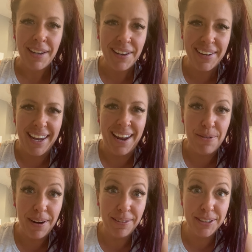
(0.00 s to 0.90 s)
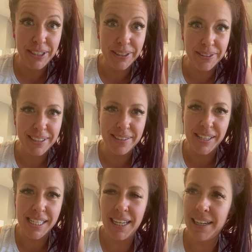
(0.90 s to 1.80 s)
Okay, round two, because
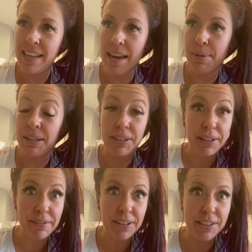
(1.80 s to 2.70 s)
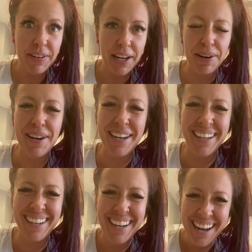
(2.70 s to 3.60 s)
my son came out during the first video.
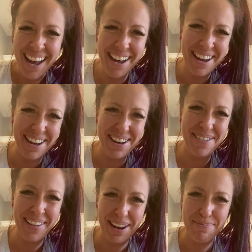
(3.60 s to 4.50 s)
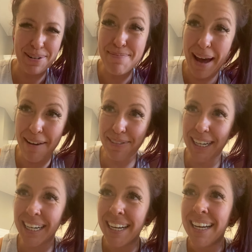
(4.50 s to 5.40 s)
April
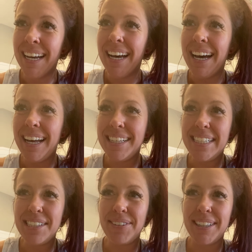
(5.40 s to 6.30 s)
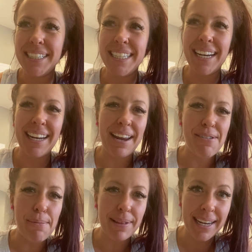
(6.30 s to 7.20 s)
Bafford. This is for the DNA
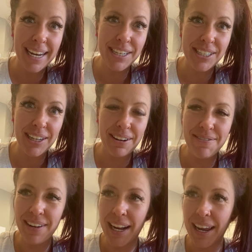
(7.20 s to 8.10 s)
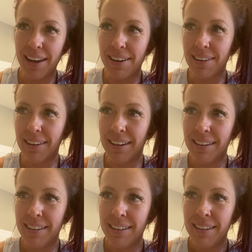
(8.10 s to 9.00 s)
replication video.
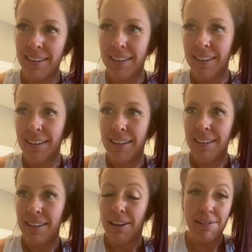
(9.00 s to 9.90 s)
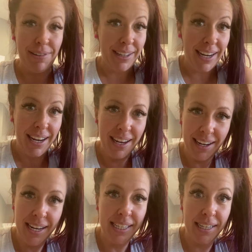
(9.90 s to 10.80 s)
Hopefully
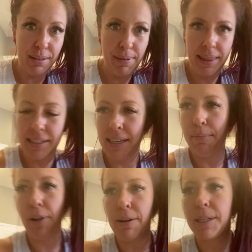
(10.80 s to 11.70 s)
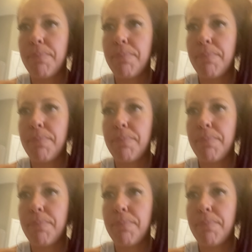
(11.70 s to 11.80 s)
he stays in bed this time around.